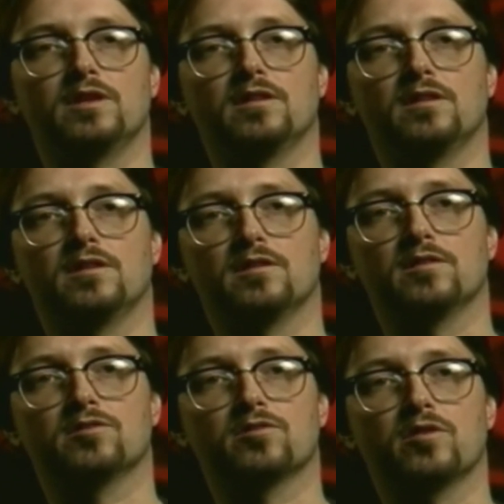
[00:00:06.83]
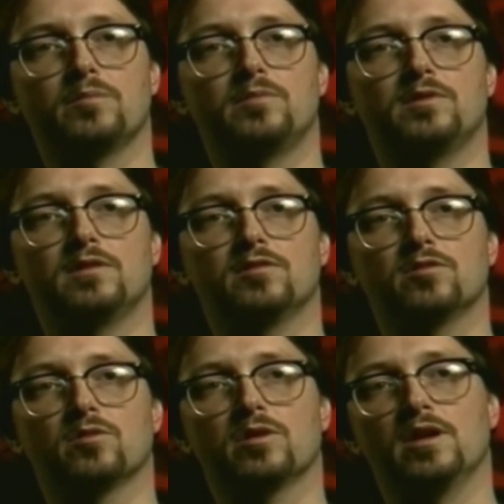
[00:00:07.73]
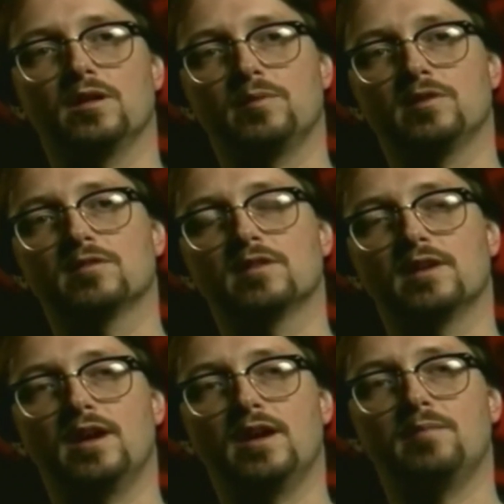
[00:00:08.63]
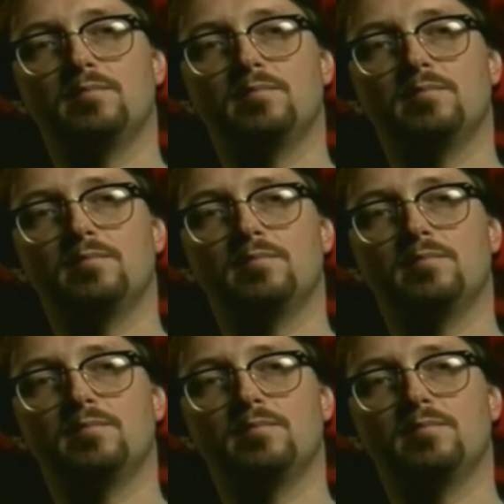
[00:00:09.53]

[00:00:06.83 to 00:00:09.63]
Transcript: the script and story elements of the game.